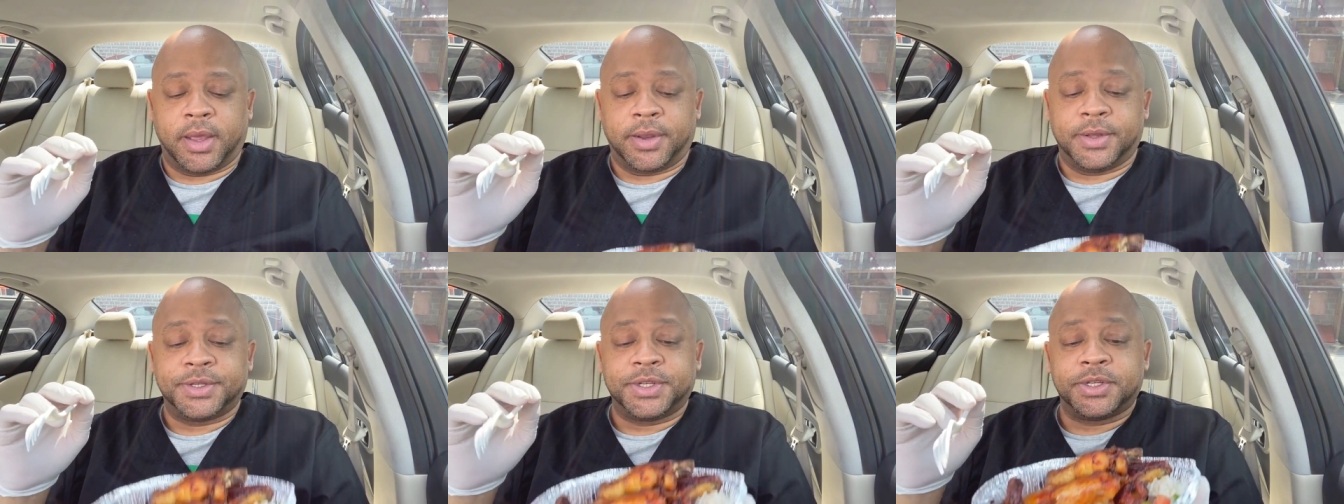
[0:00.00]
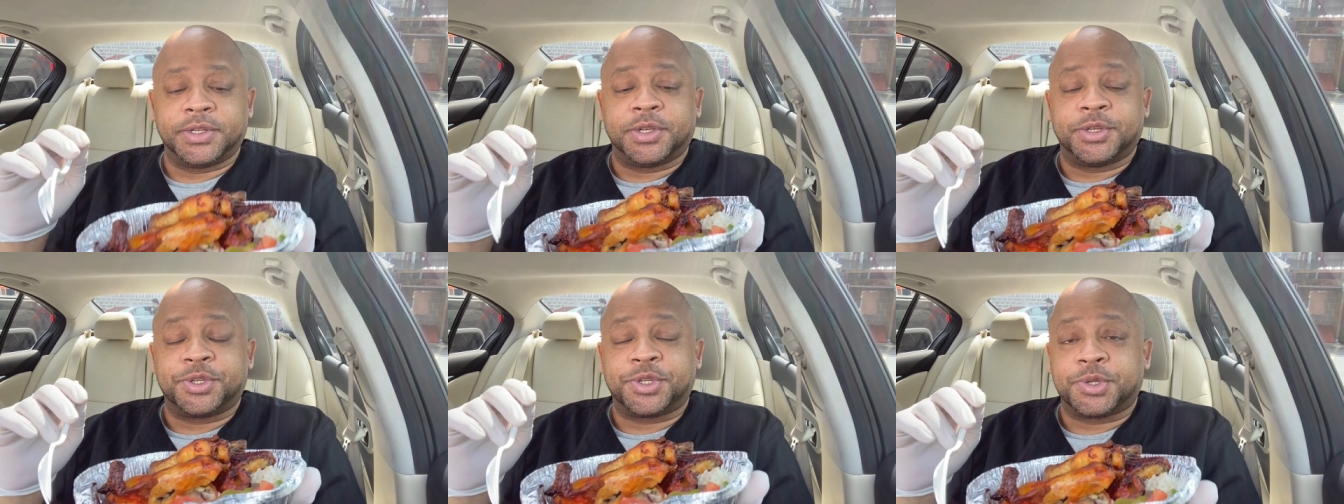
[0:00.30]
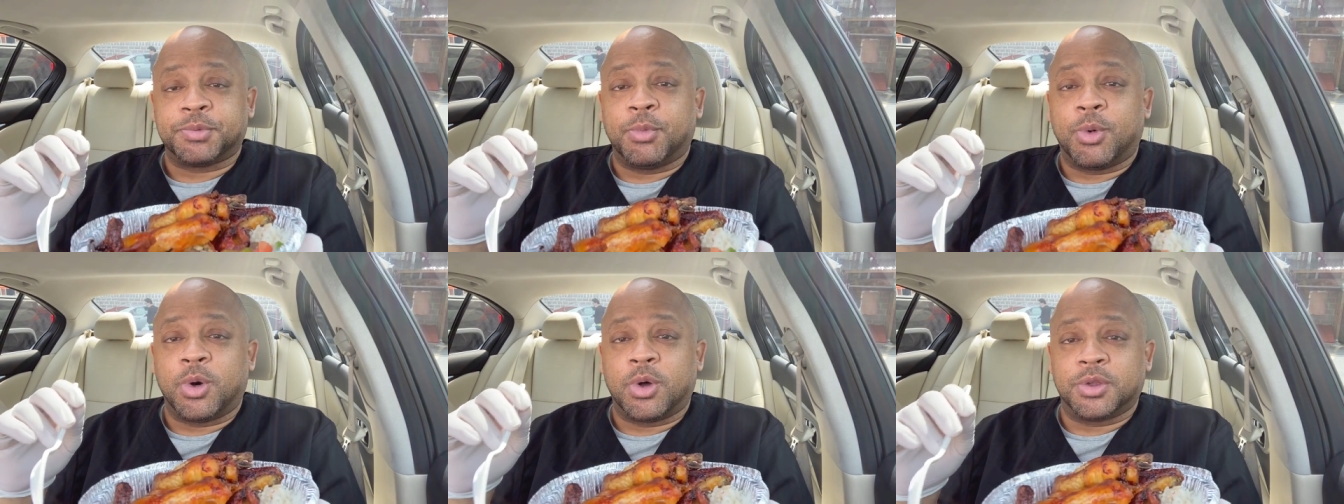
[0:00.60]
Now, this is a
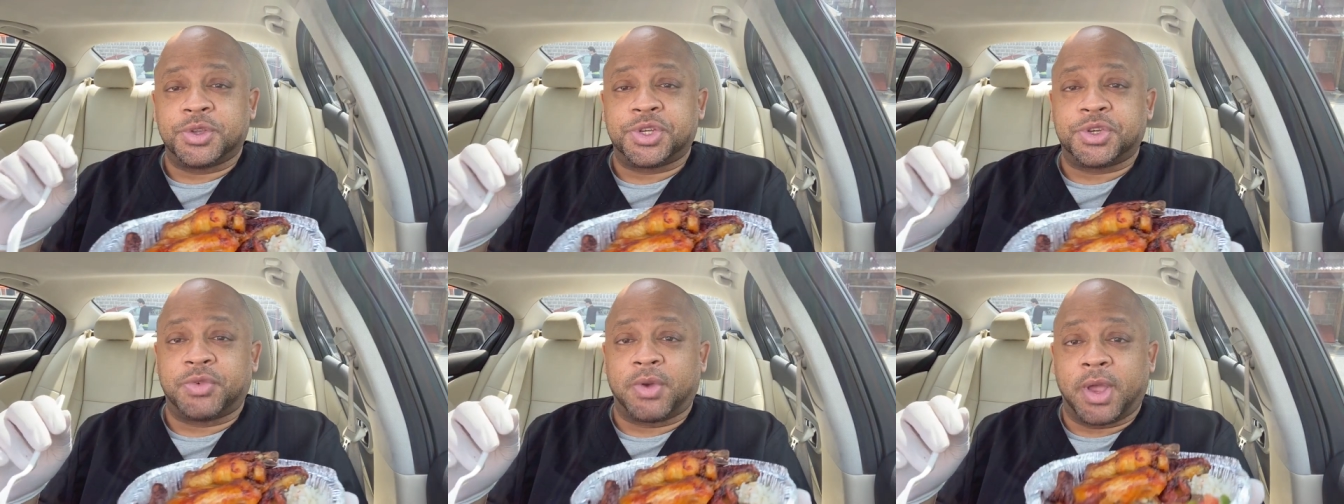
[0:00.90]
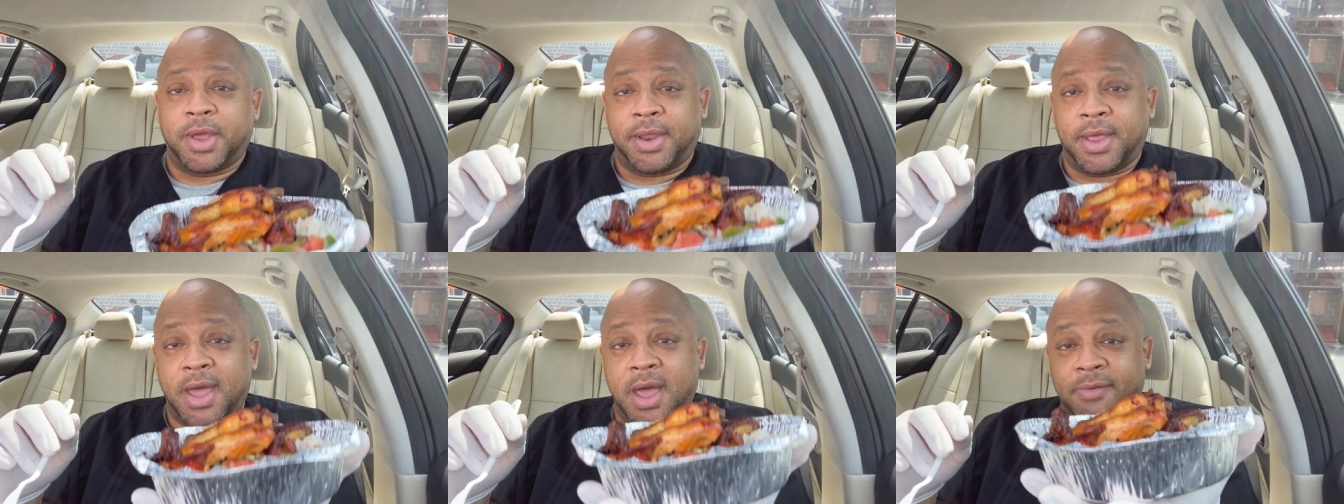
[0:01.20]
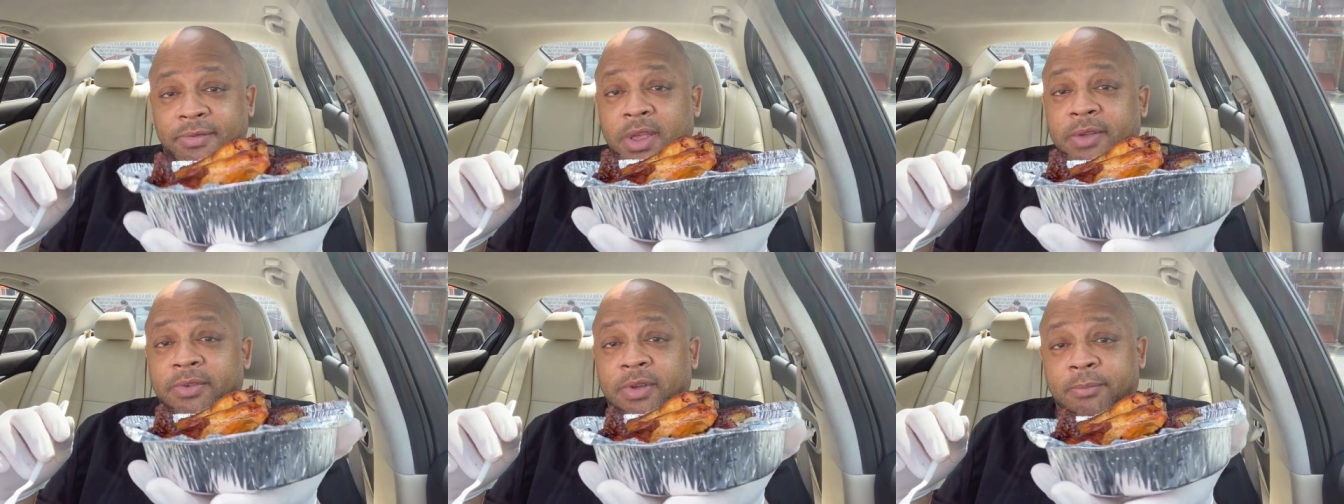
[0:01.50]
small tray. They
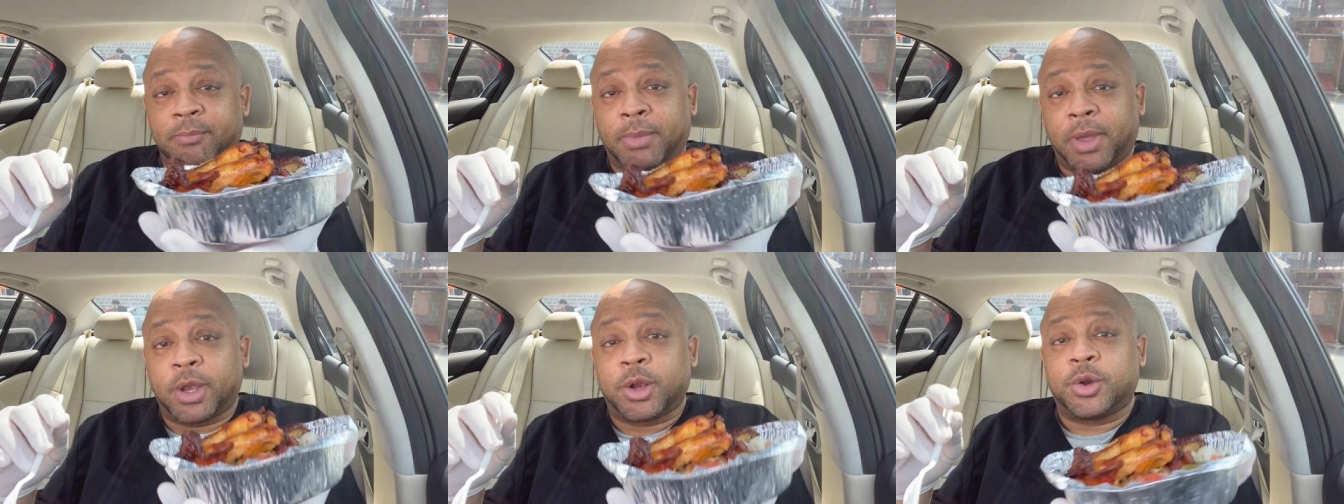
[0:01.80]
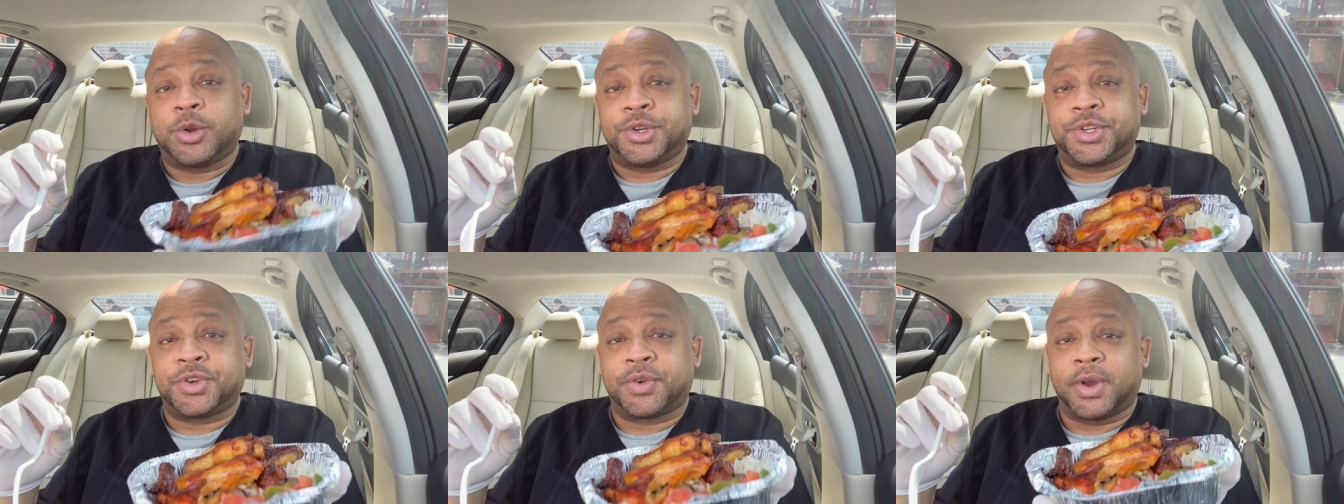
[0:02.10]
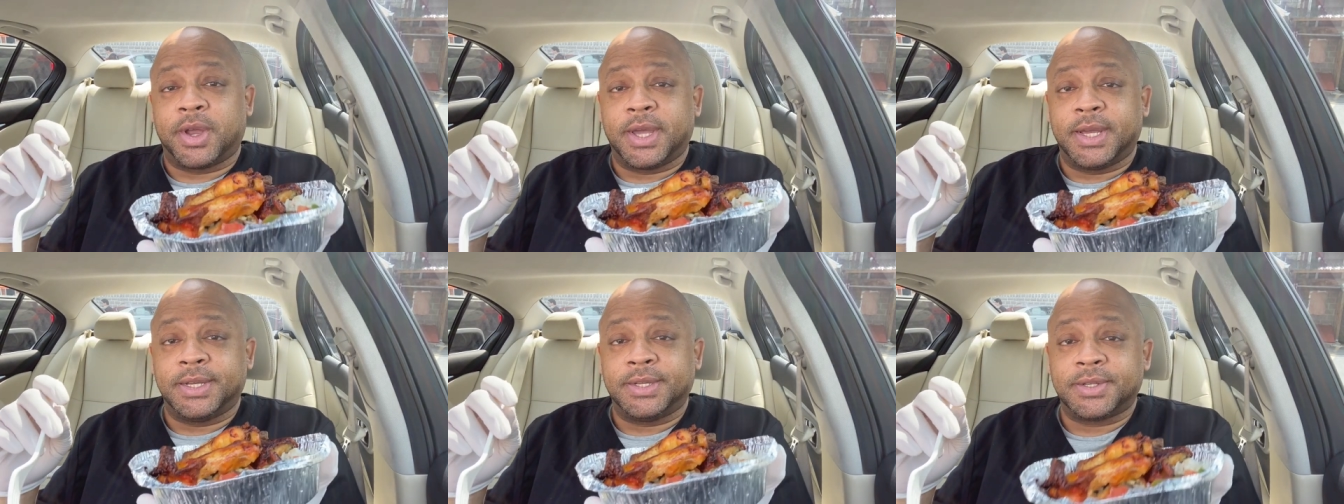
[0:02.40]
have even bigger
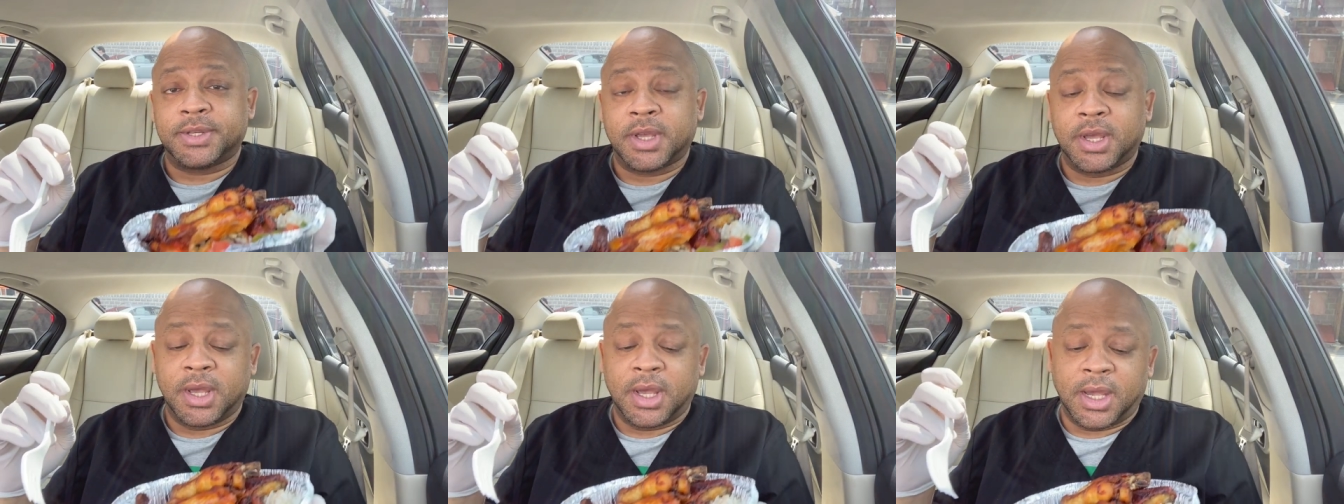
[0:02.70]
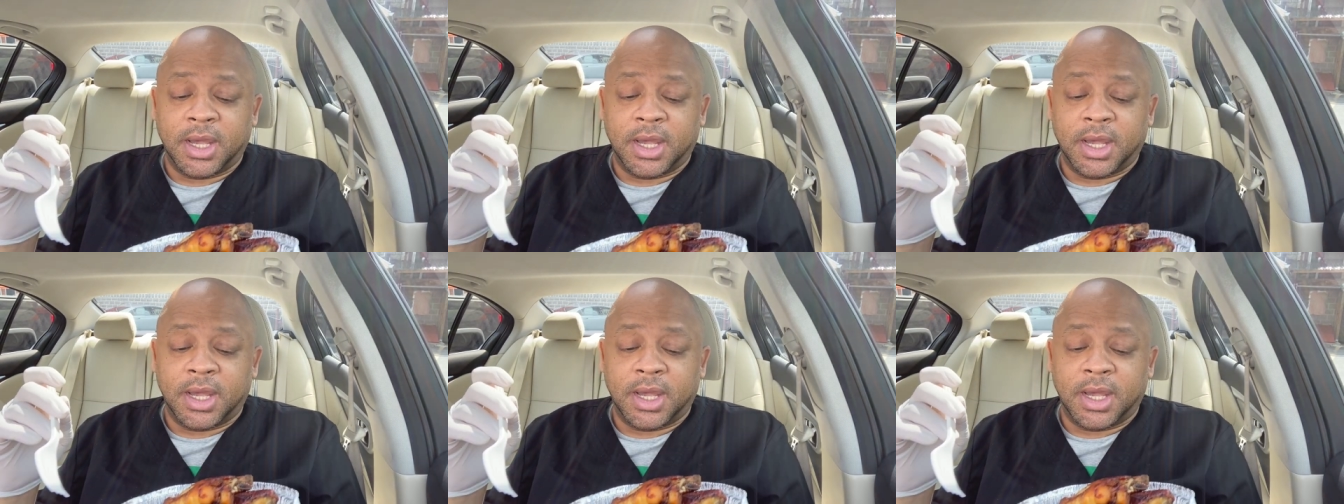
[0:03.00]
trays.